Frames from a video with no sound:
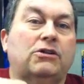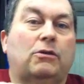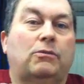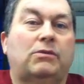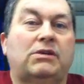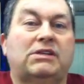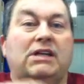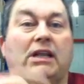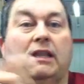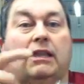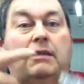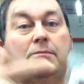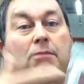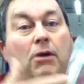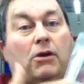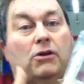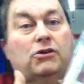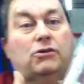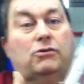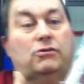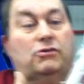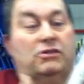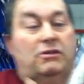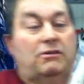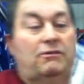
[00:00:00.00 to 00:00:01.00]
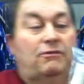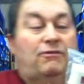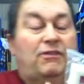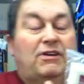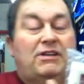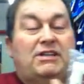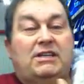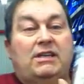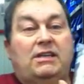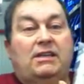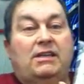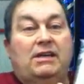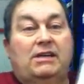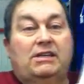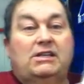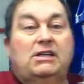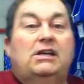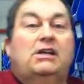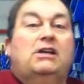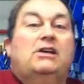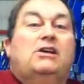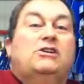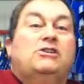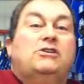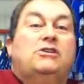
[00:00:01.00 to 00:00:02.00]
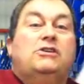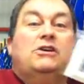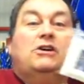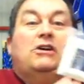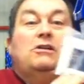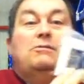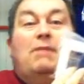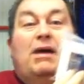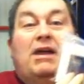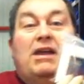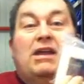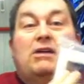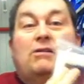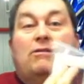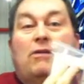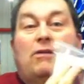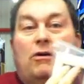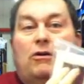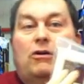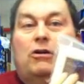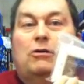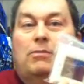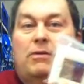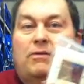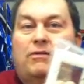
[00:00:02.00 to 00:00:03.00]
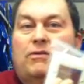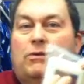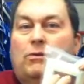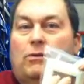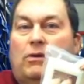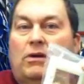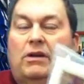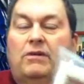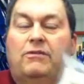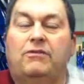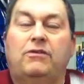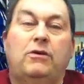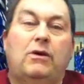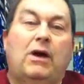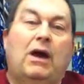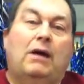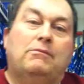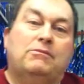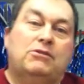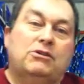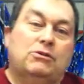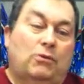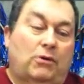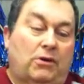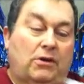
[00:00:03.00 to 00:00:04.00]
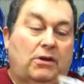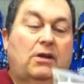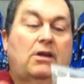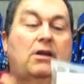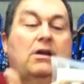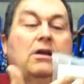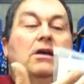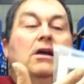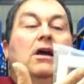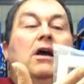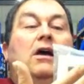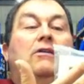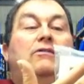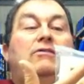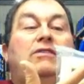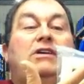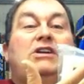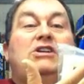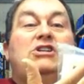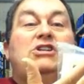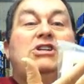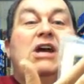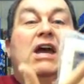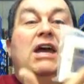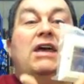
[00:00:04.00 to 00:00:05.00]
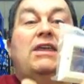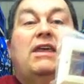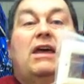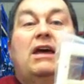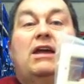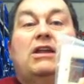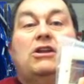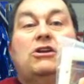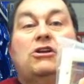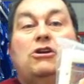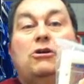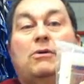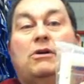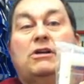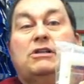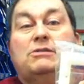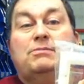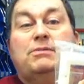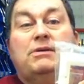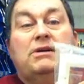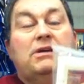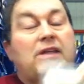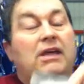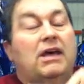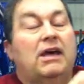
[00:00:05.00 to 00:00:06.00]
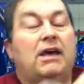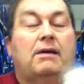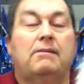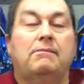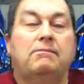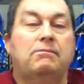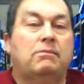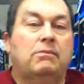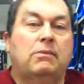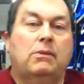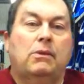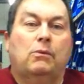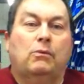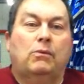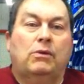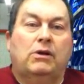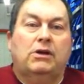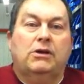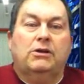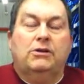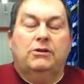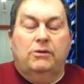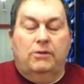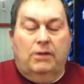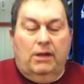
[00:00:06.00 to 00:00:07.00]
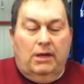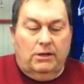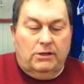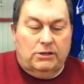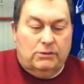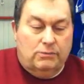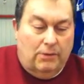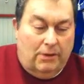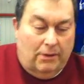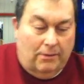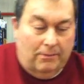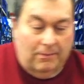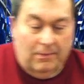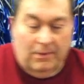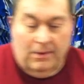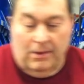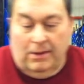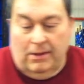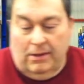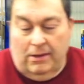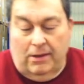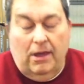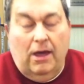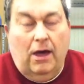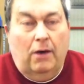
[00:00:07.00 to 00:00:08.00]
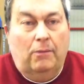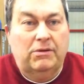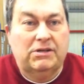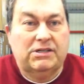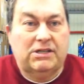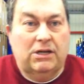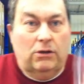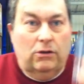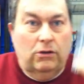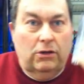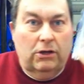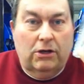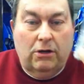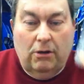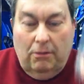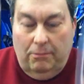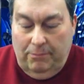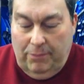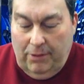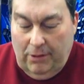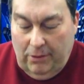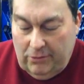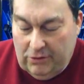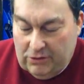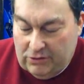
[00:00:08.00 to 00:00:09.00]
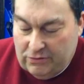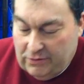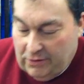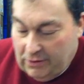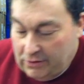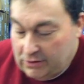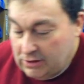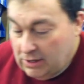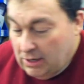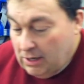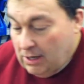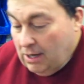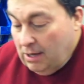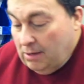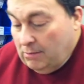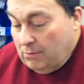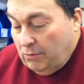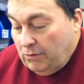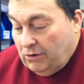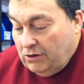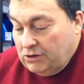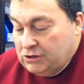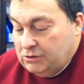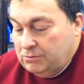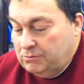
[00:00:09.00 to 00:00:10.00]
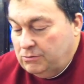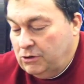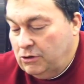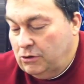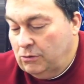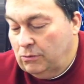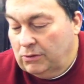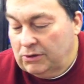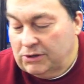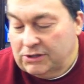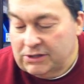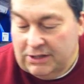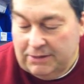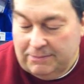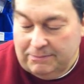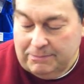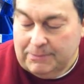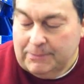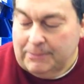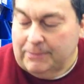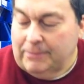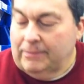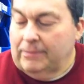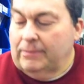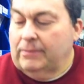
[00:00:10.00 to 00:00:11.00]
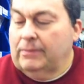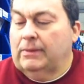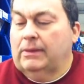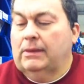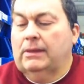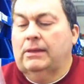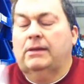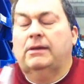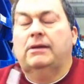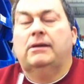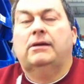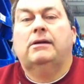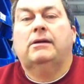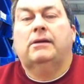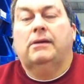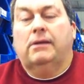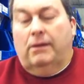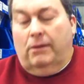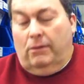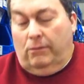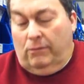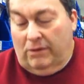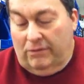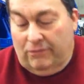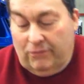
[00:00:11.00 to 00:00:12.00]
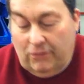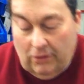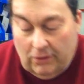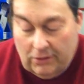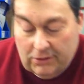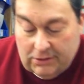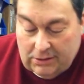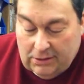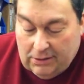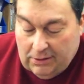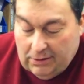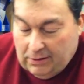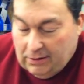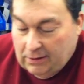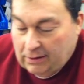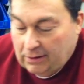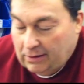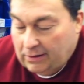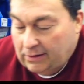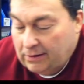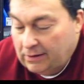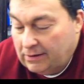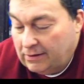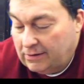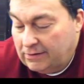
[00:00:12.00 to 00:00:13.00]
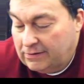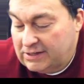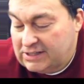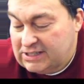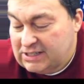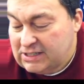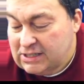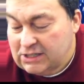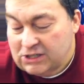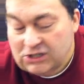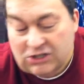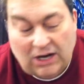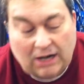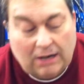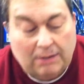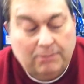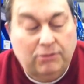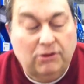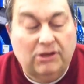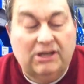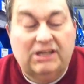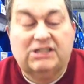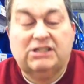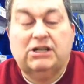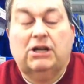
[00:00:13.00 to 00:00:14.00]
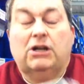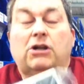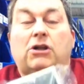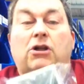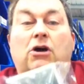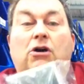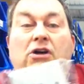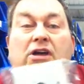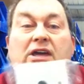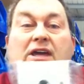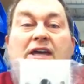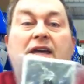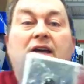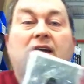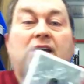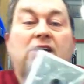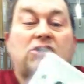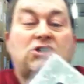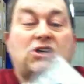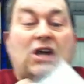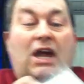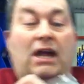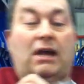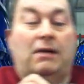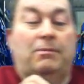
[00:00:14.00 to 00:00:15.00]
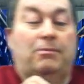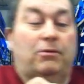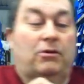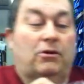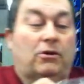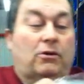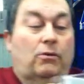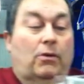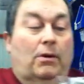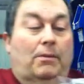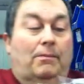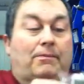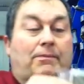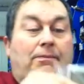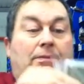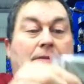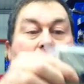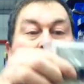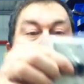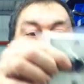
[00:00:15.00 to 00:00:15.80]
ones, and we sell the modules that fit in these. So you can make your own up if you want. If you happen to want a V G A there and a U S B there, we can do that as well. And we sell all the components for those. We've got some new ones in. We've got, this is a jack plug. It's a locking jack plug one.